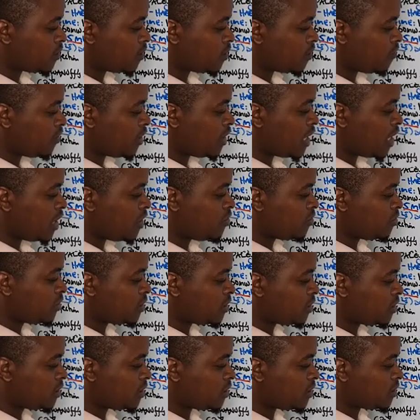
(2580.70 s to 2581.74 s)
We dilute
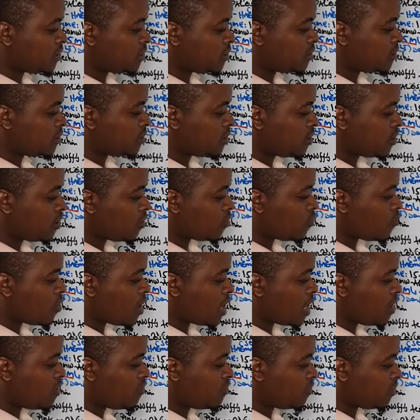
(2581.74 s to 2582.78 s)
it
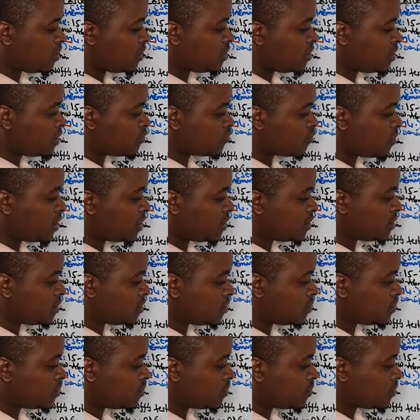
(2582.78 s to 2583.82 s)
1:20
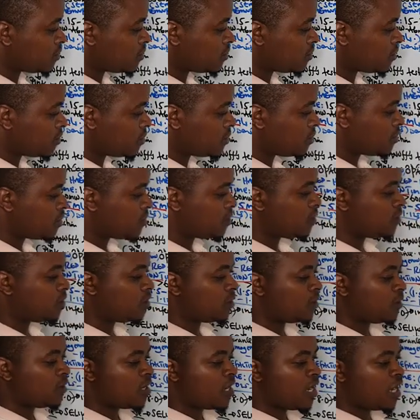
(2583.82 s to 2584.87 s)

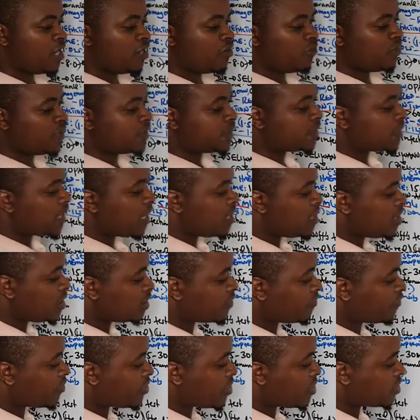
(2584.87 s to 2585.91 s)
and we stain it
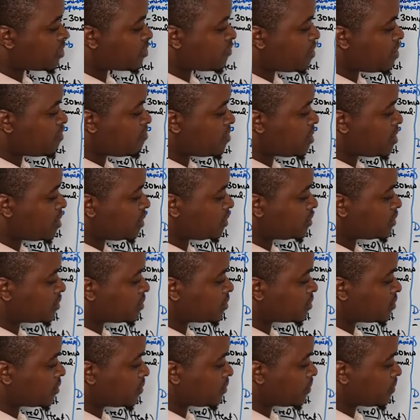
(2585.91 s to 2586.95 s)
for 3
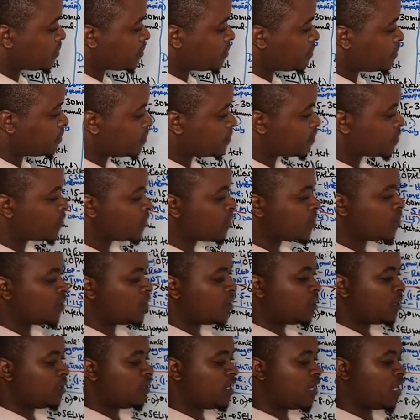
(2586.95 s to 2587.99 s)
minutes.
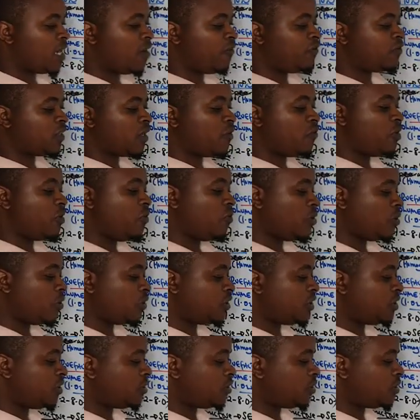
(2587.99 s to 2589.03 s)
Then after we
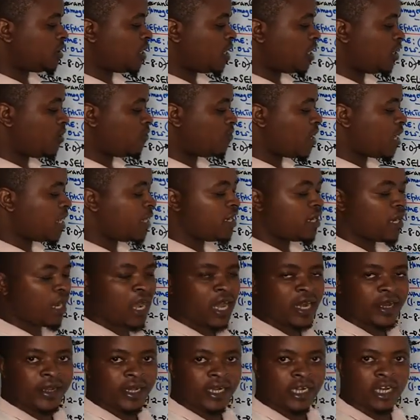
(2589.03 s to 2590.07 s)
wash and
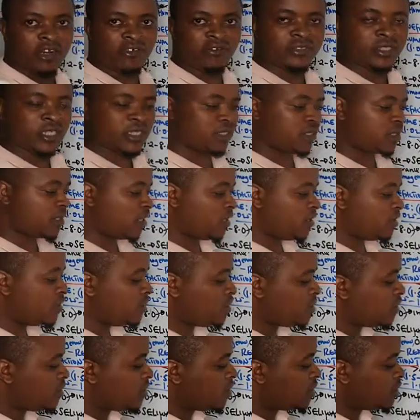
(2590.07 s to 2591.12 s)
add a counter stain
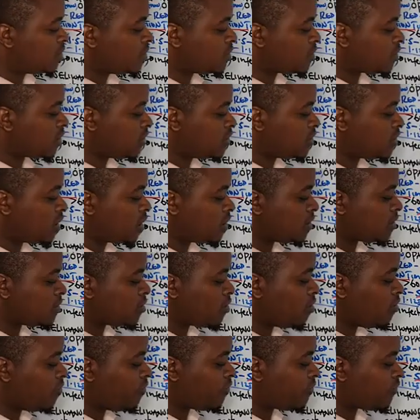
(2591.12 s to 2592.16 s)
such as
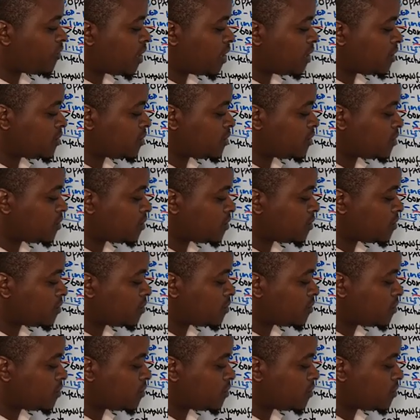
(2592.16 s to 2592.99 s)
Lofra's